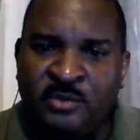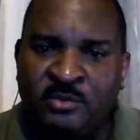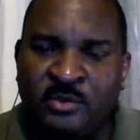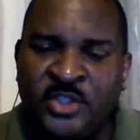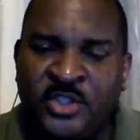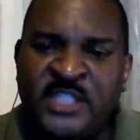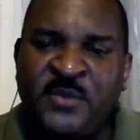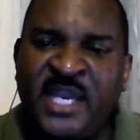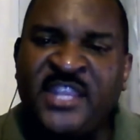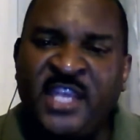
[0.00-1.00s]
Just when
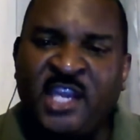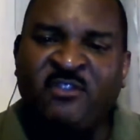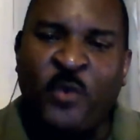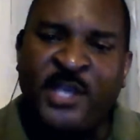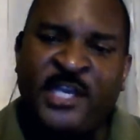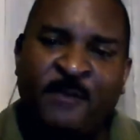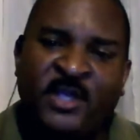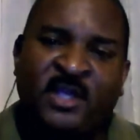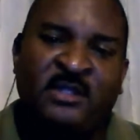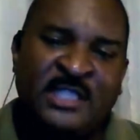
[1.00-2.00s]
I think of where they're,
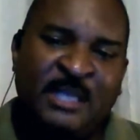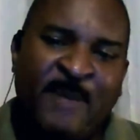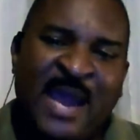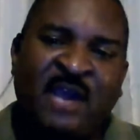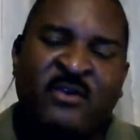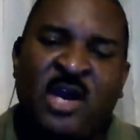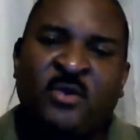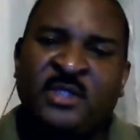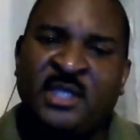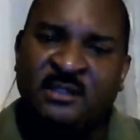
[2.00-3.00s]
the
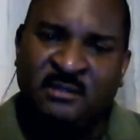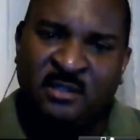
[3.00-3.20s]
background and,